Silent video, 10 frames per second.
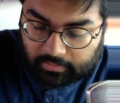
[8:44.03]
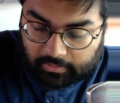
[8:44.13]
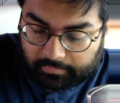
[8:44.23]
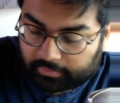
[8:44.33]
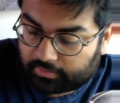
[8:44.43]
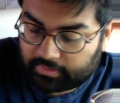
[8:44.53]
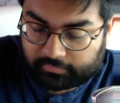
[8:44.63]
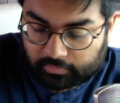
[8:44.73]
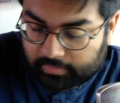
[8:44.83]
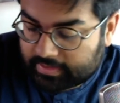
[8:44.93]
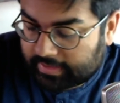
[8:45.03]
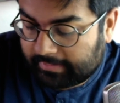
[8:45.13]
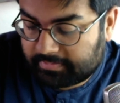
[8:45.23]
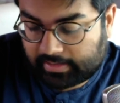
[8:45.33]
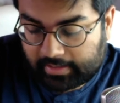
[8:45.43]
Or because of Corona
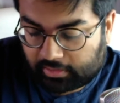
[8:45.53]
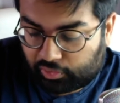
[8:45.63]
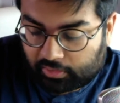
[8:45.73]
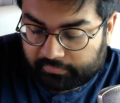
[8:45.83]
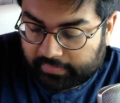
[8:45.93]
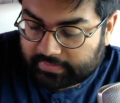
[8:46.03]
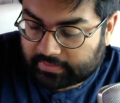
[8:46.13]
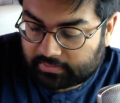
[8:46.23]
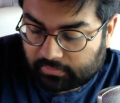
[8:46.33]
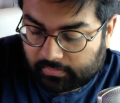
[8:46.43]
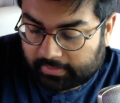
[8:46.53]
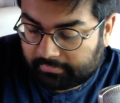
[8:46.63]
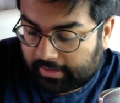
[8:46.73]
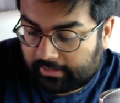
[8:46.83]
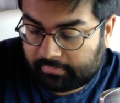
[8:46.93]
times, and like the confidence is low
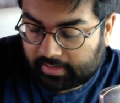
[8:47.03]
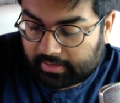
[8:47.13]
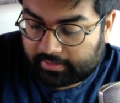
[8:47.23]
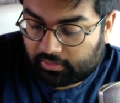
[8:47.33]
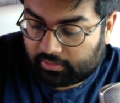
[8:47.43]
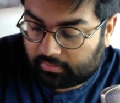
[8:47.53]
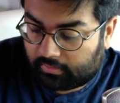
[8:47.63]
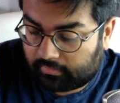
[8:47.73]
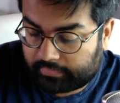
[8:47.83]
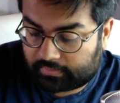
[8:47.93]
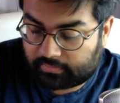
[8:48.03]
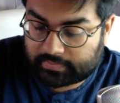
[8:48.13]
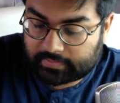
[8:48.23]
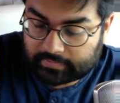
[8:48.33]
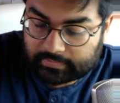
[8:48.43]
and blah blah and all of that
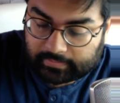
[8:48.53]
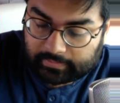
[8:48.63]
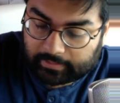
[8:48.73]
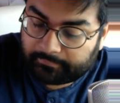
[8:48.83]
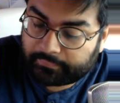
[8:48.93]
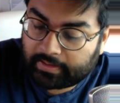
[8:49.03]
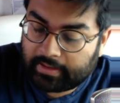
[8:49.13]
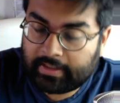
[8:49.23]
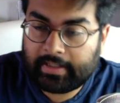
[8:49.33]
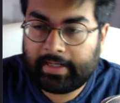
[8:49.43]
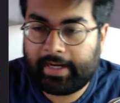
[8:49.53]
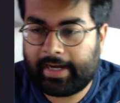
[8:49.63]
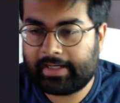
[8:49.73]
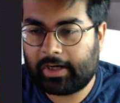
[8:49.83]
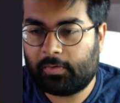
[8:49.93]
nonsense.
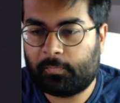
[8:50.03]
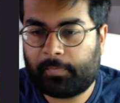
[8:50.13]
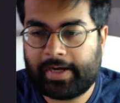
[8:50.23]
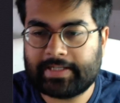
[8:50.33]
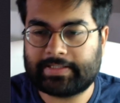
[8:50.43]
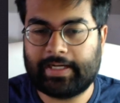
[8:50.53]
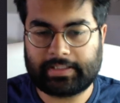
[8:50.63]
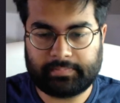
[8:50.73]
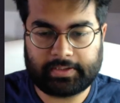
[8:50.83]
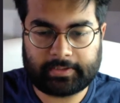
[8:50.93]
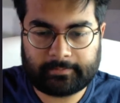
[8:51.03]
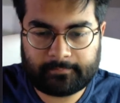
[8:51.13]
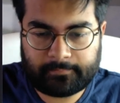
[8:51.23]
And why is that a myth?